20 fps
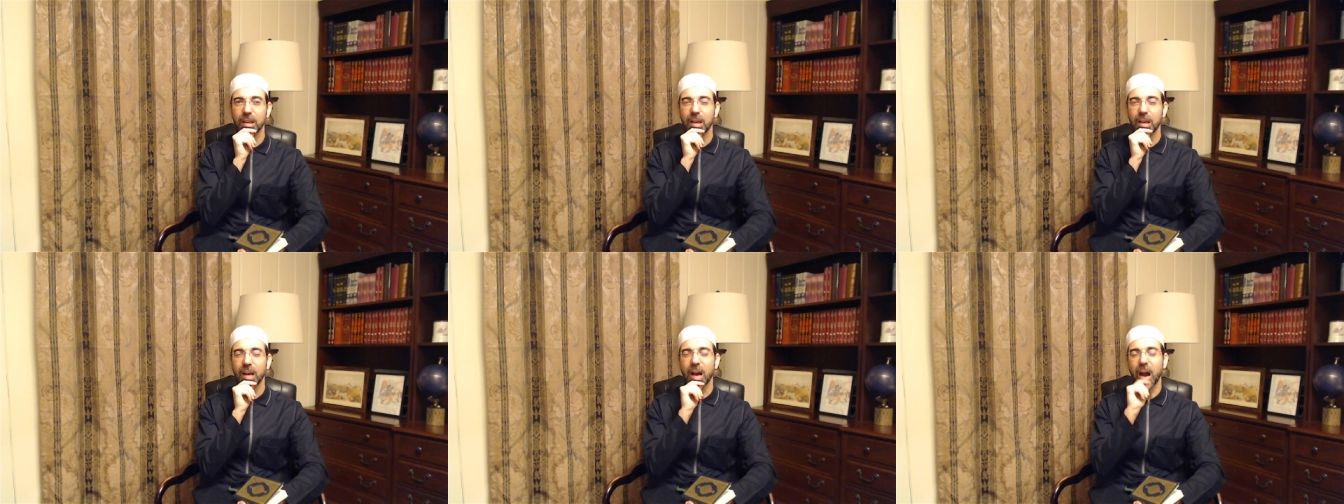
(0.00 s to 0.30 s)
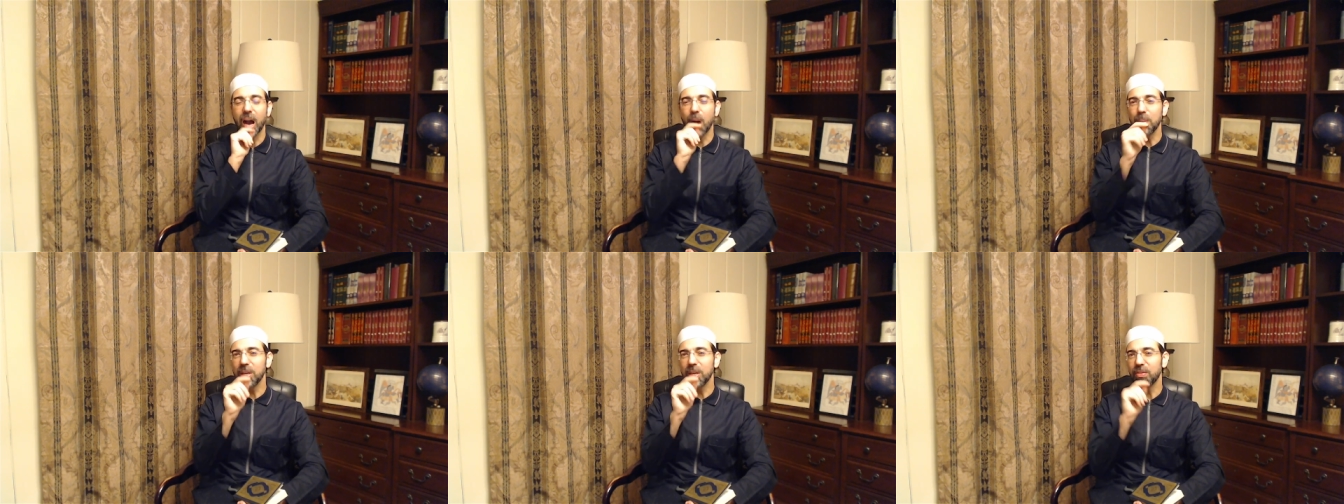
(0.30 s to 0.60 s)

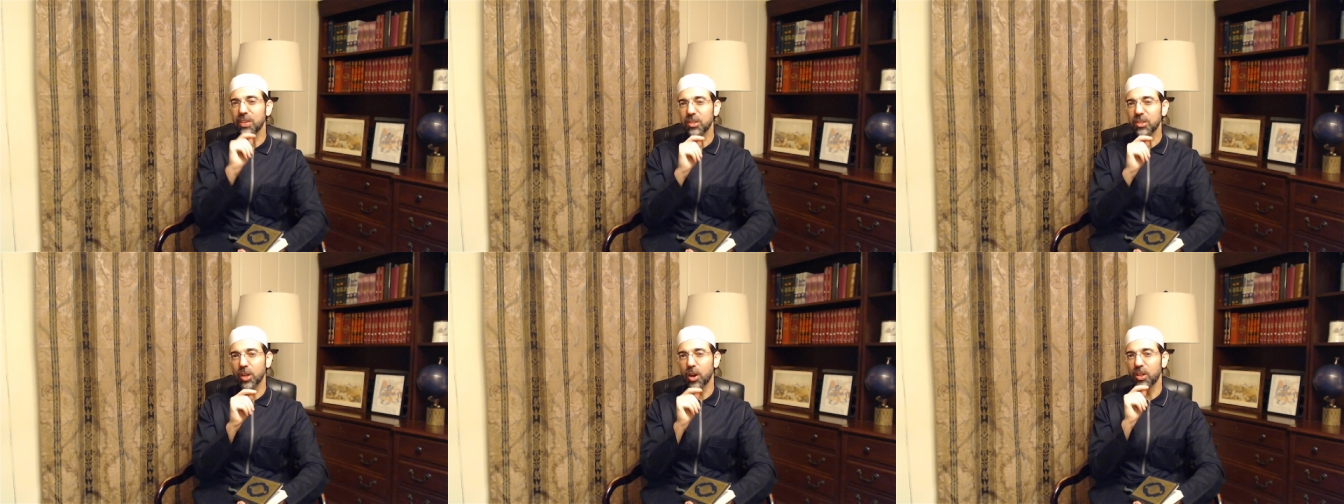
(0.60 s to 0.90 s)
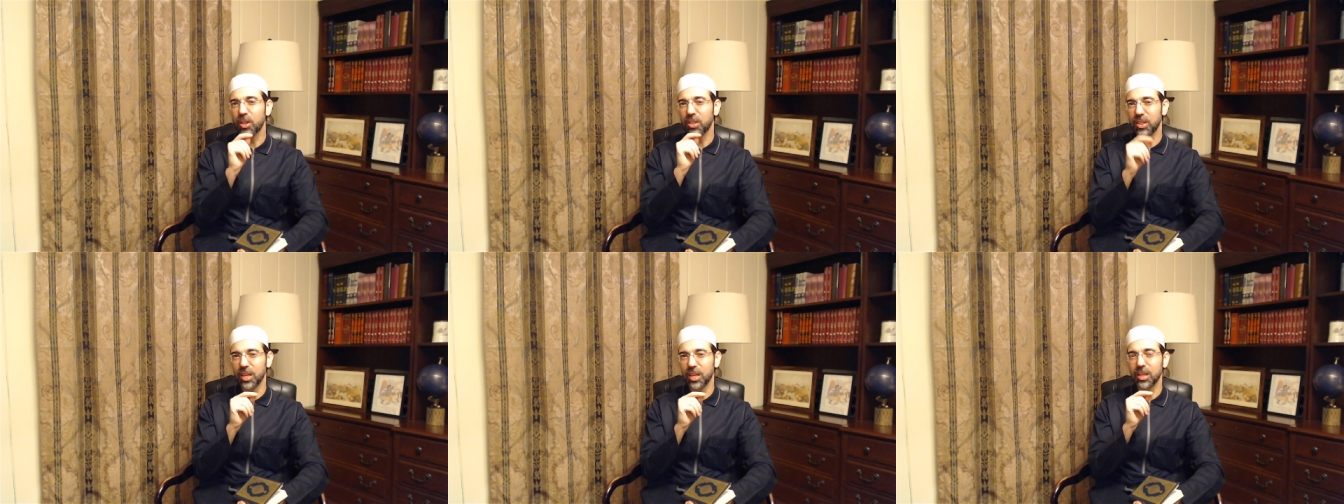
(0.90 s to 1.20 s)
How many of us are
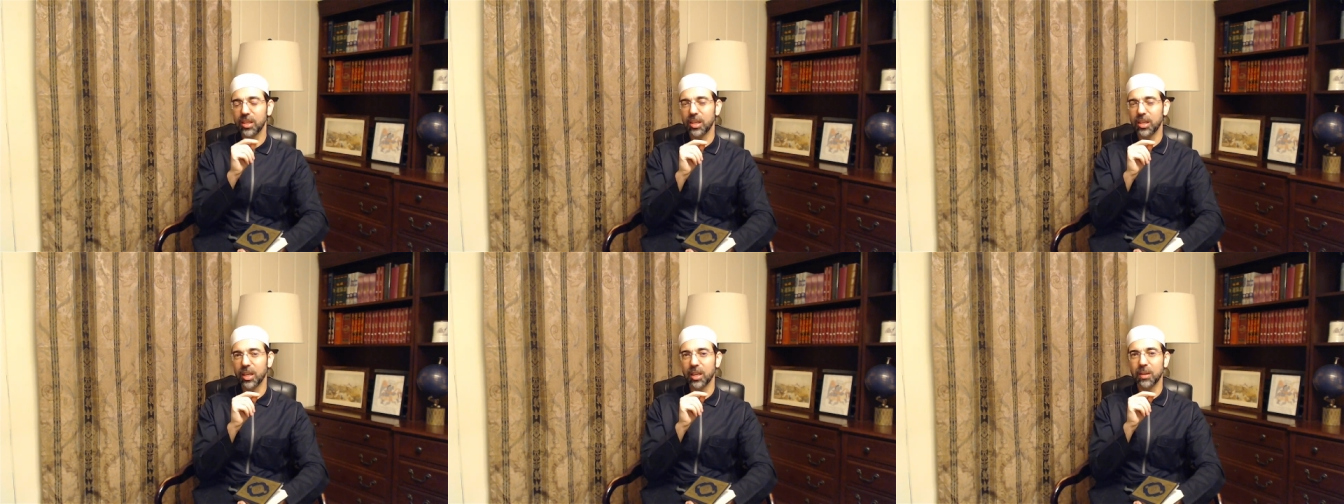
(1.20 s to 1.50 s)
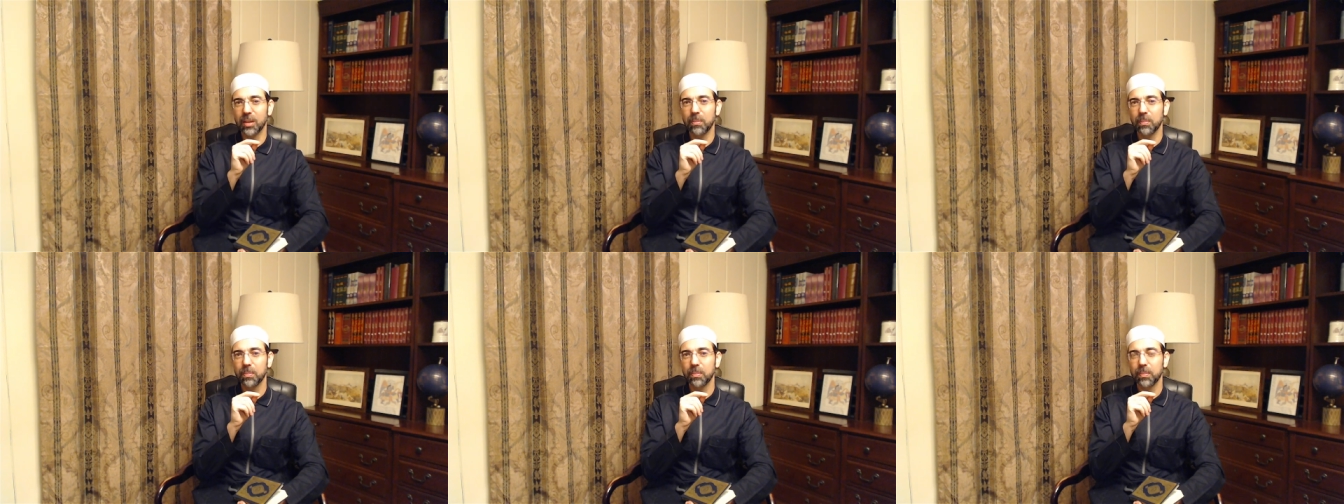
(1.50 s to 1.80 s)

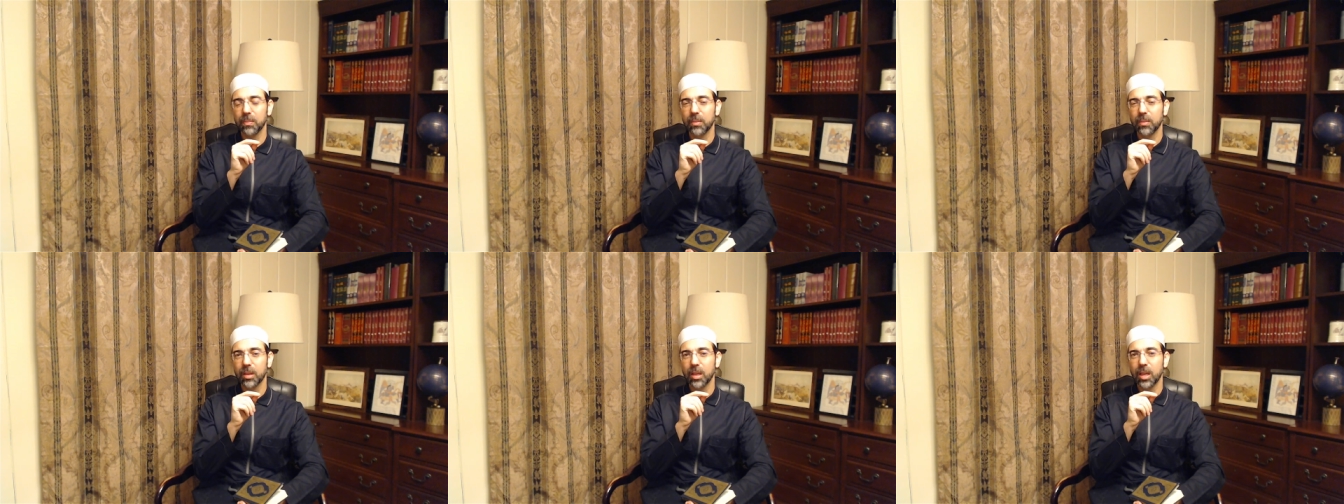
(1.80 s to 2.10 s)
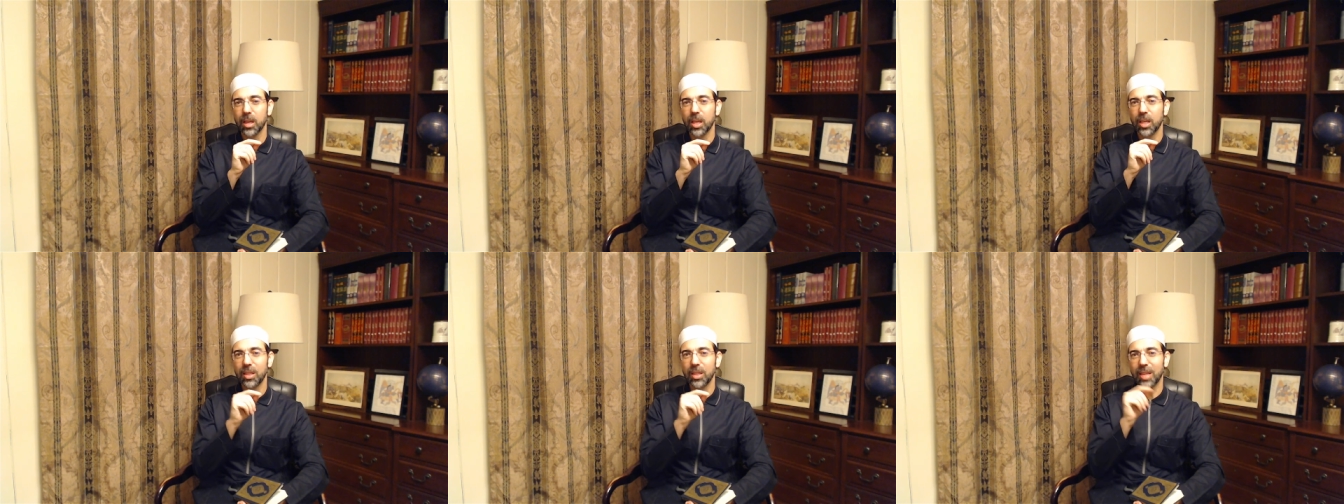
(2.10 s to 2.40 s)
thinking
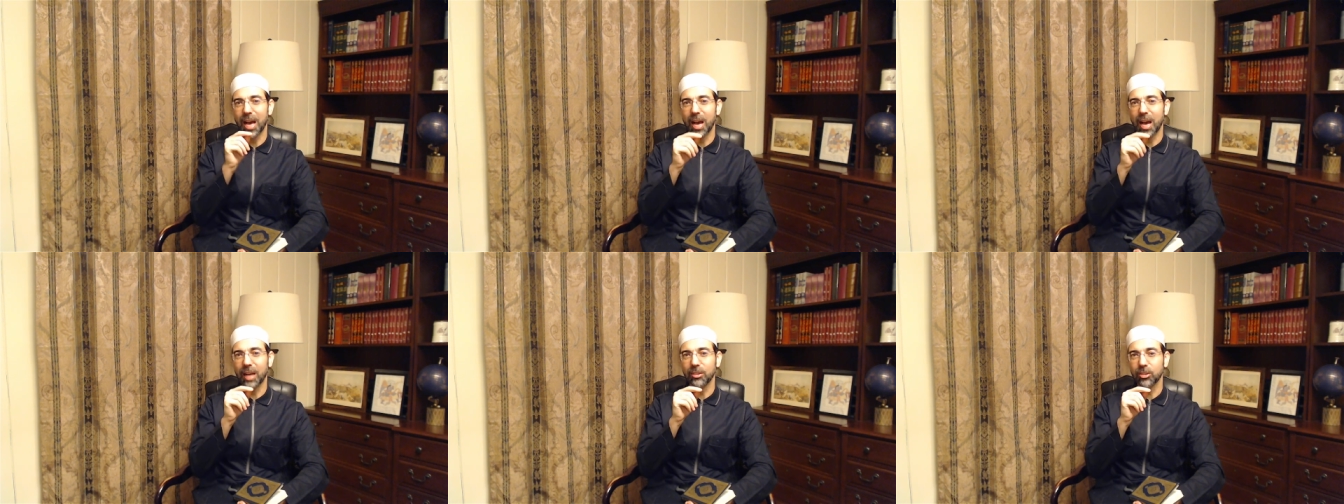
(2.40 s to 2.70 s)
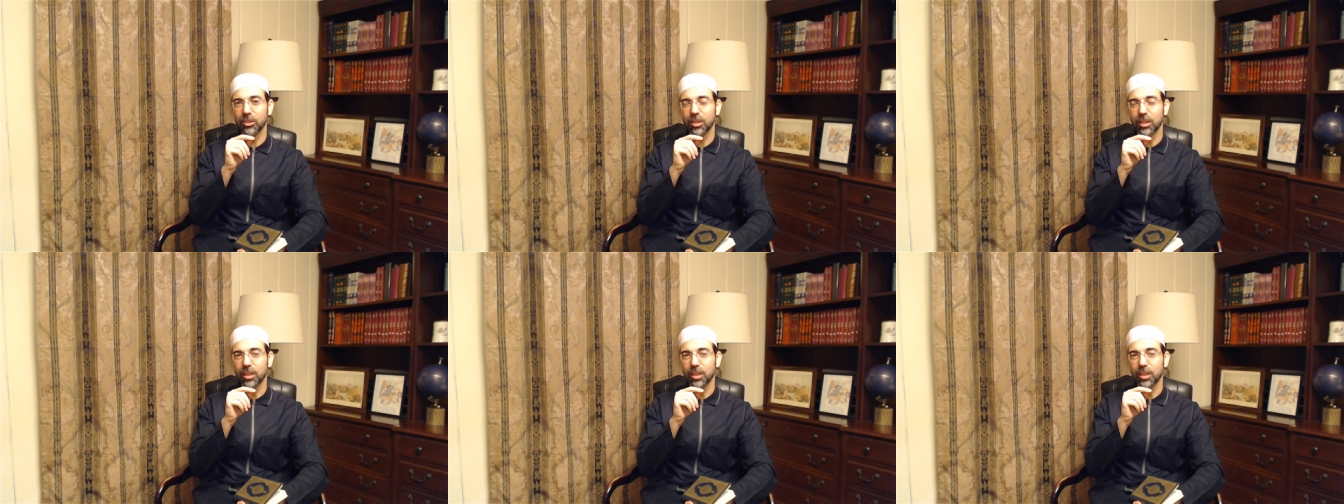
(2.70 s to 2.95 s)
that